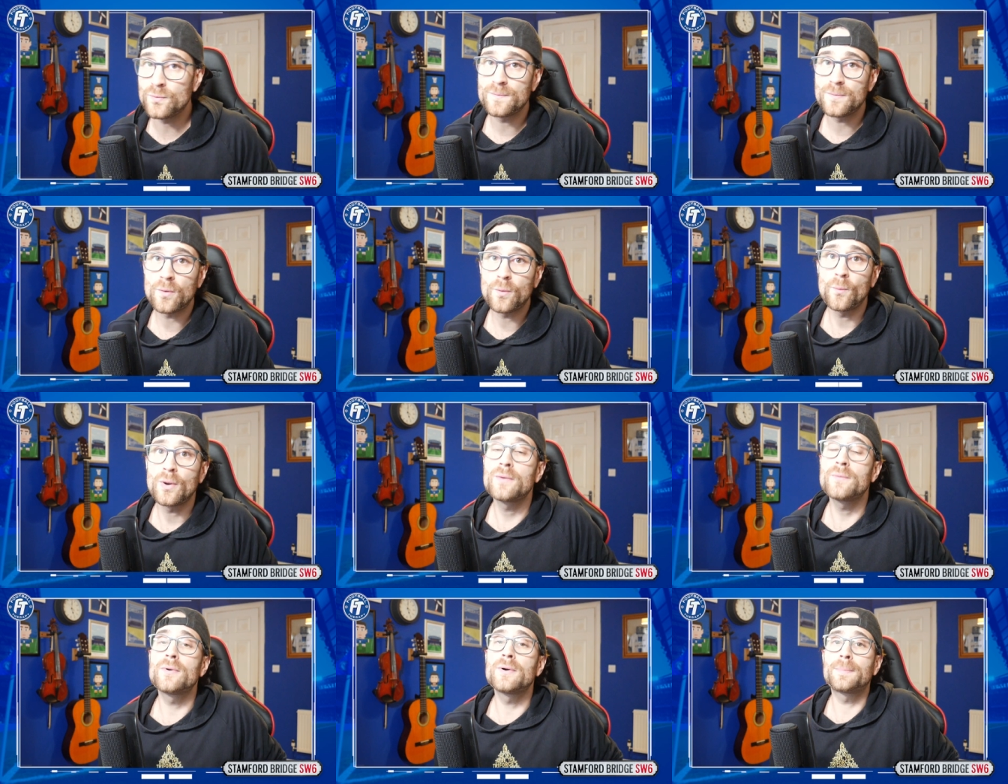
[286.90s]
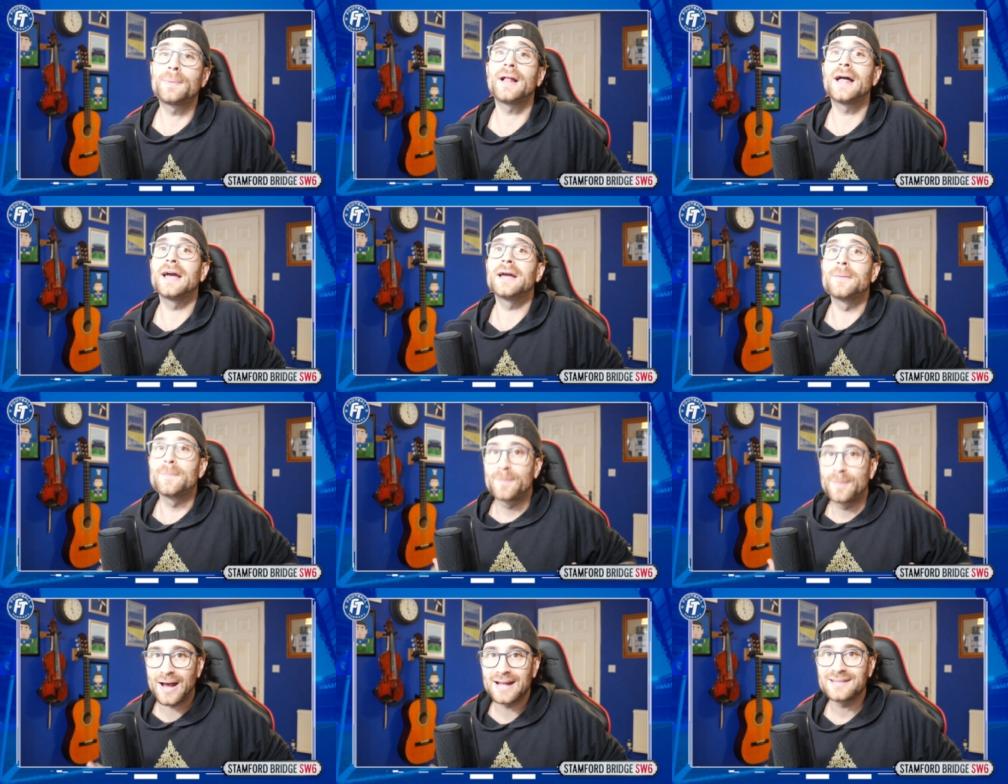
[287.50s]
we were
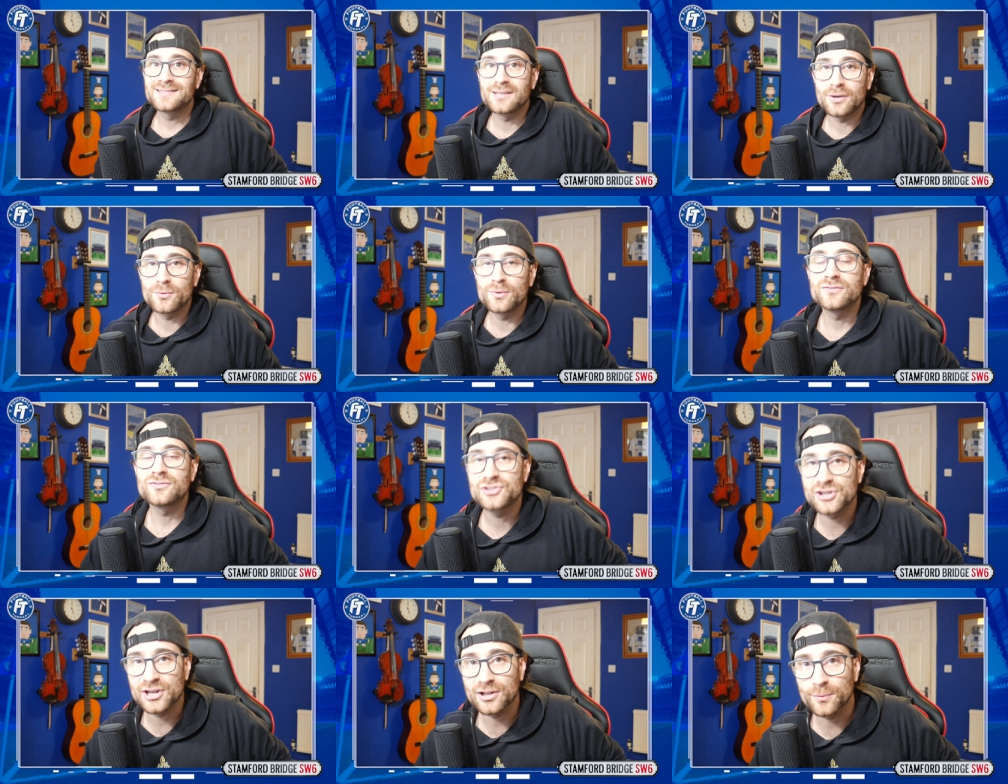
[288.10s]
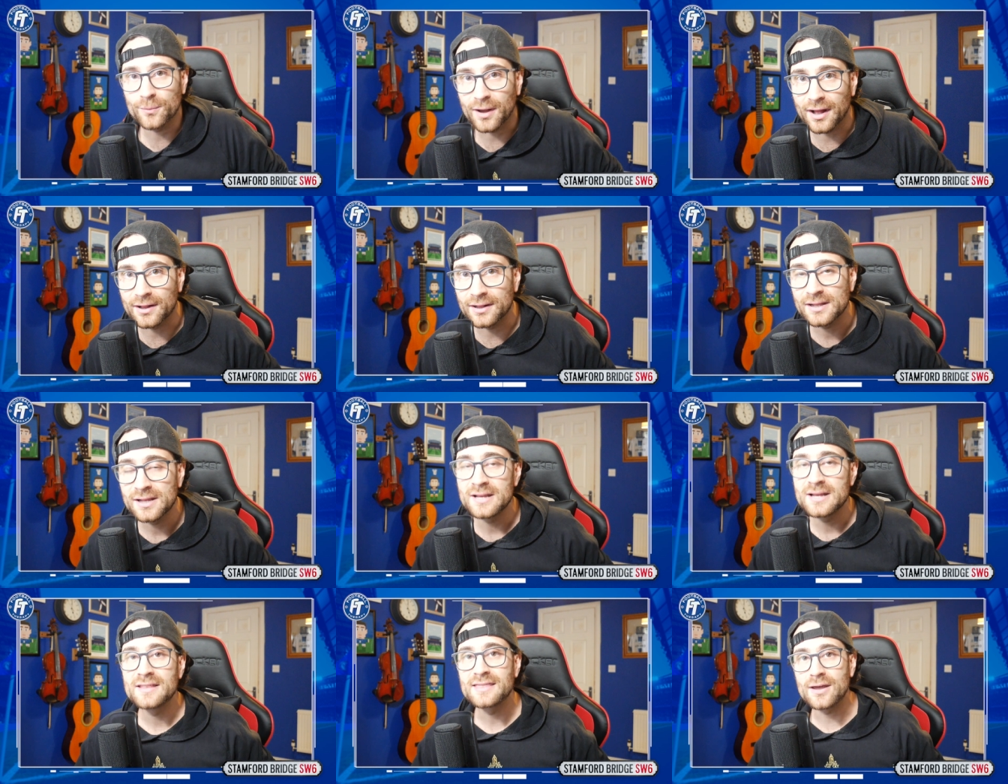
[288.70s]
playing better with Chilwell
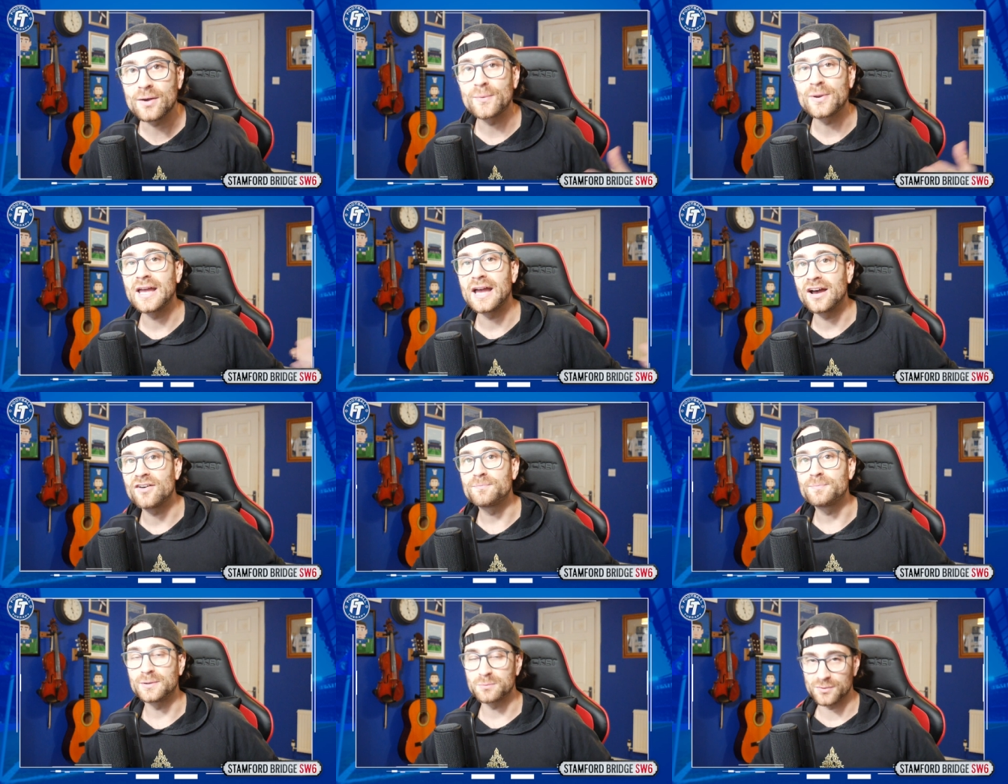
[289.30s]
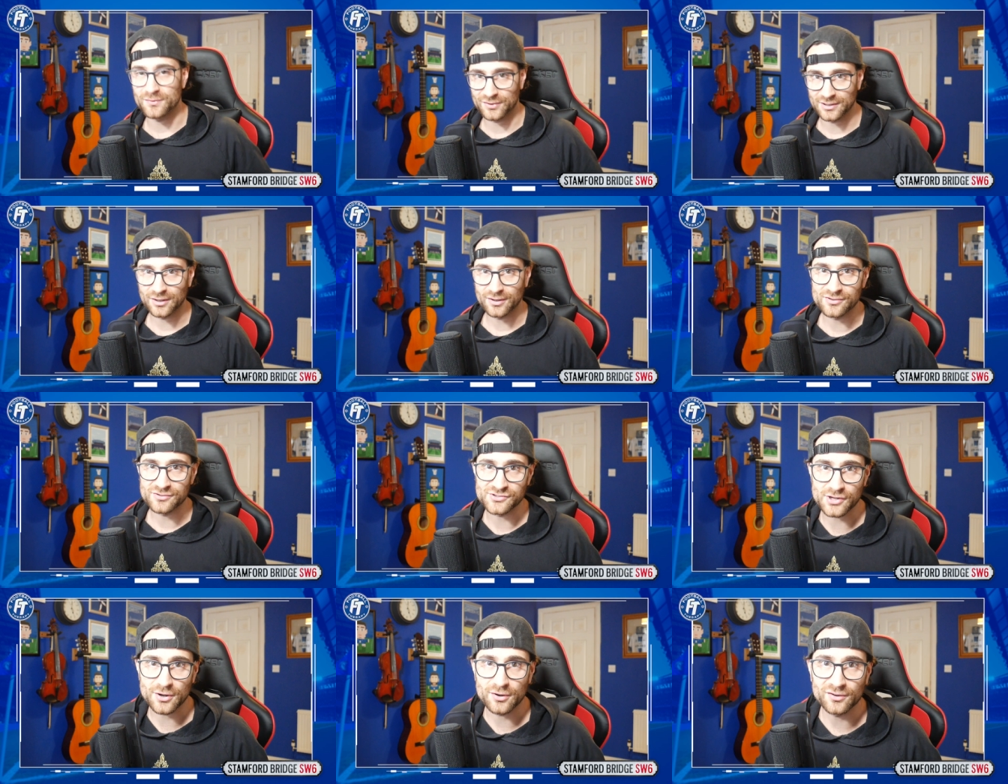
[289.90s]
than we have been with
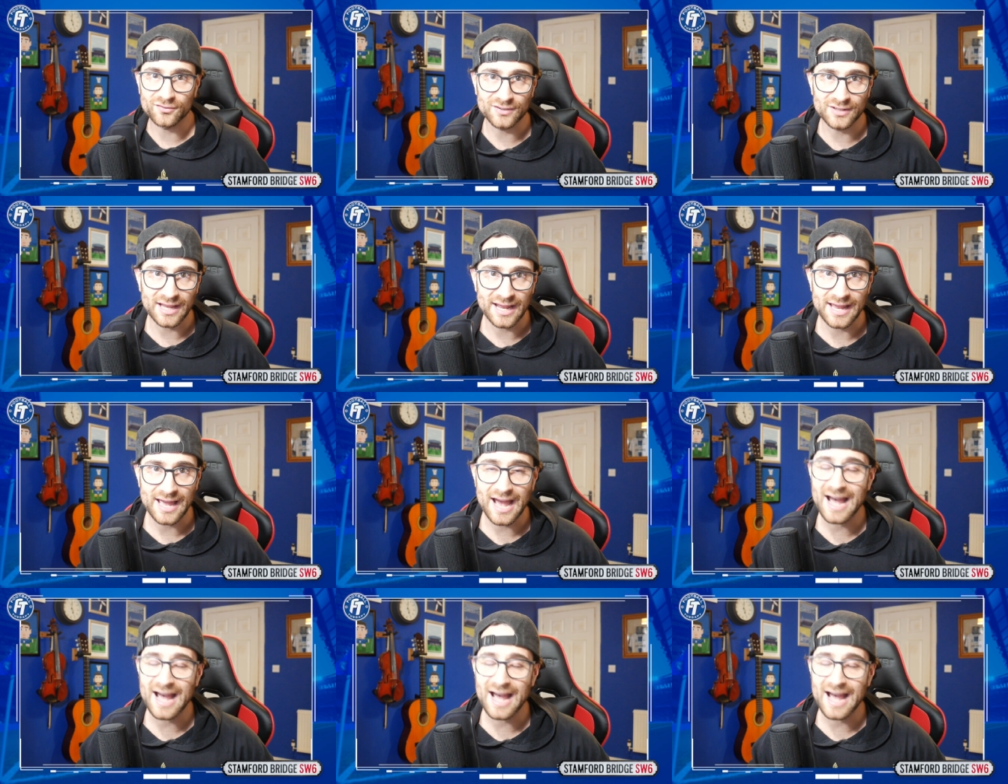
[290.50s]
Alonso of late.